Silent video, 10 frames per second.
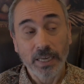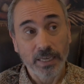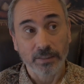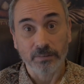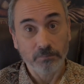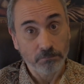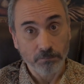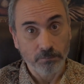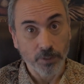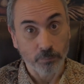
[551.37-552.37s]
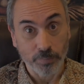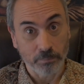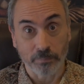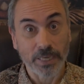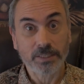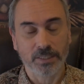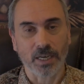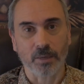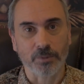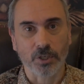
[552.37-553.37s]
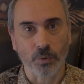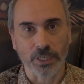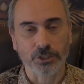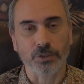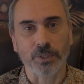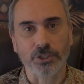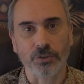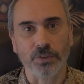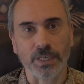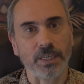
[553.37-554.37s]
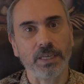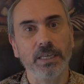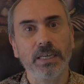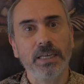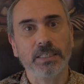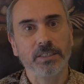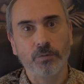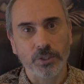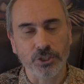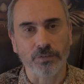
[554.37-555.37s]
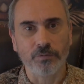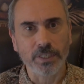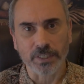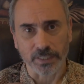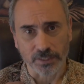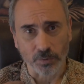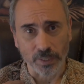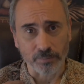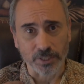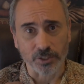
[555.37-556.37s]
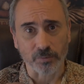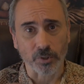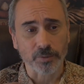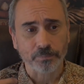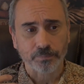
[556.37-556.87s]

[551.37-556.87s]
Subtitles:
And the best time to question what you're thinking is if what you're feeling is quite miserable,